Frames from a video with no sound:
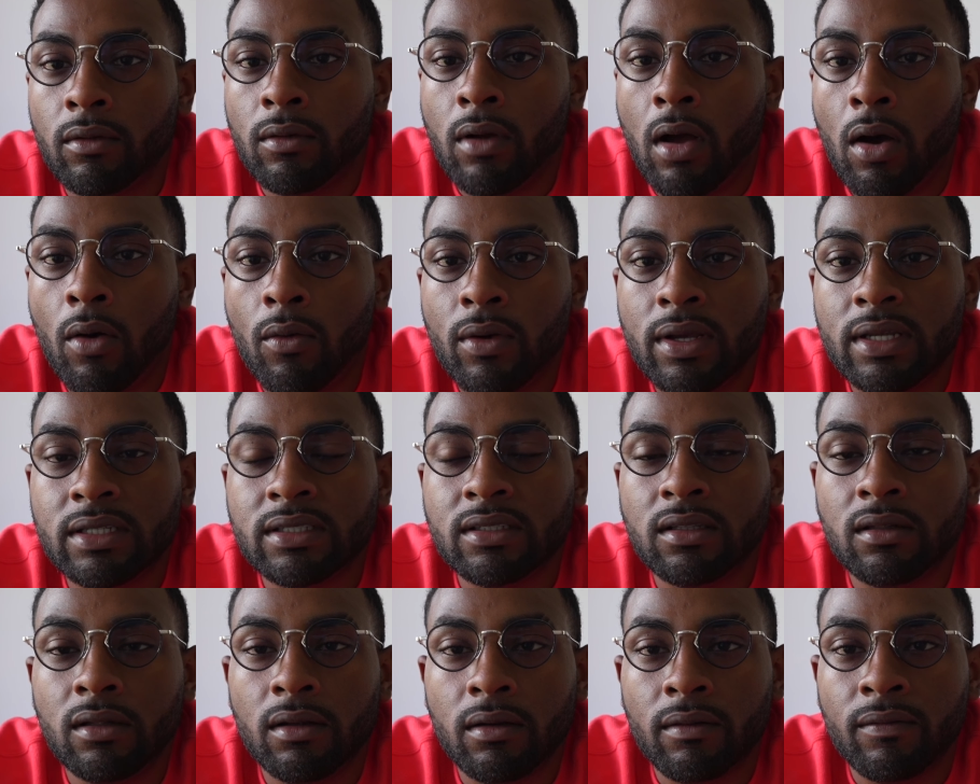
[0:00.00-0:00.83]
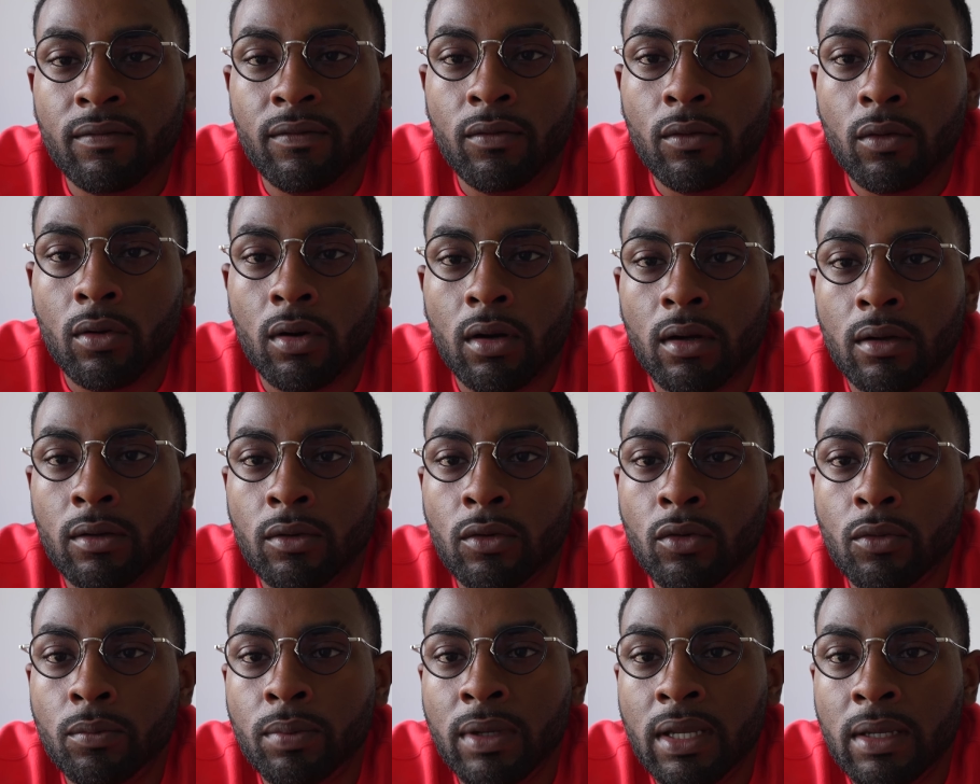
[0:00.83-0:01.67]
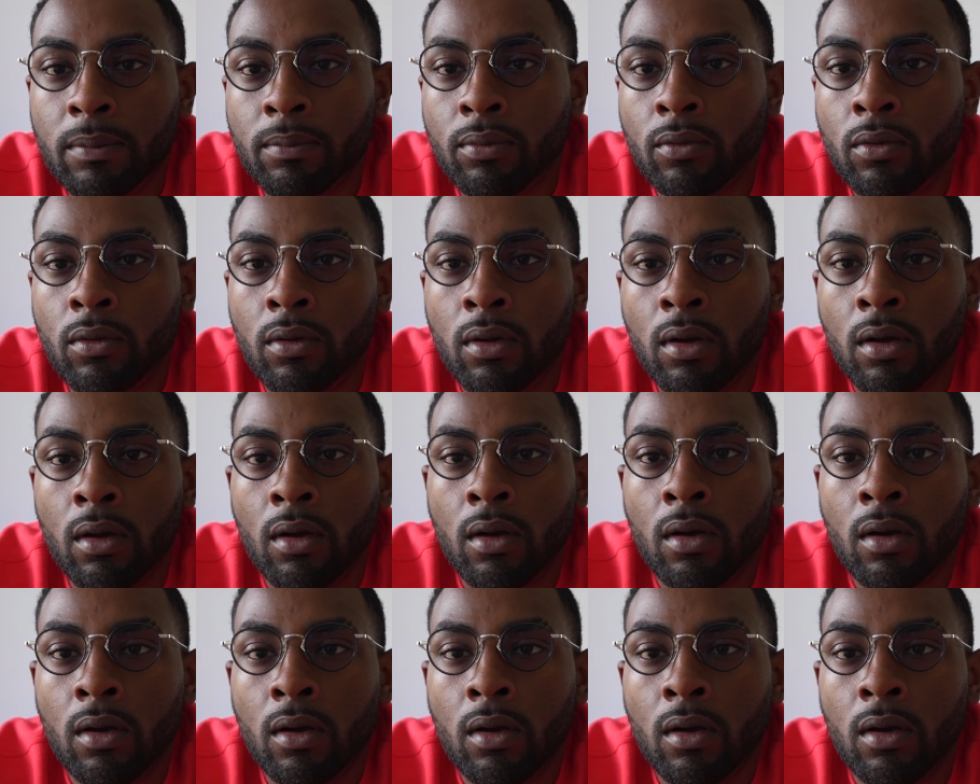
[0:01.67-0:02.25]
always look for new people